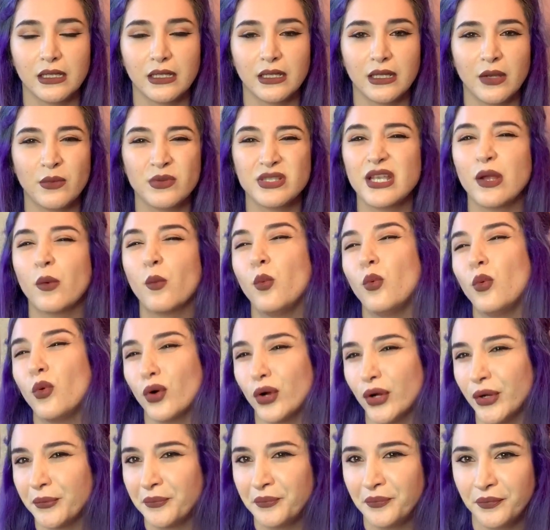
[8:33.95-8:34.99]
like
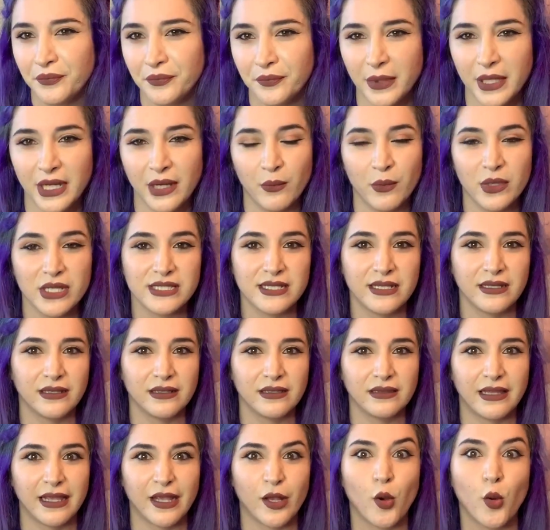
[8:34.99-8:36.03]
warm, but it
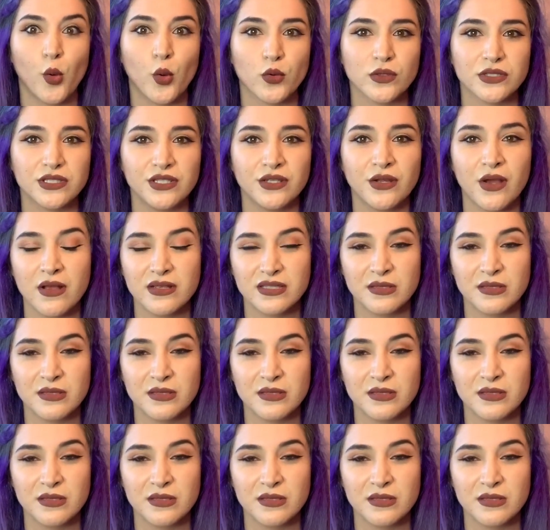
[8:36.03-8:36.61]
wasn't like cold. You know how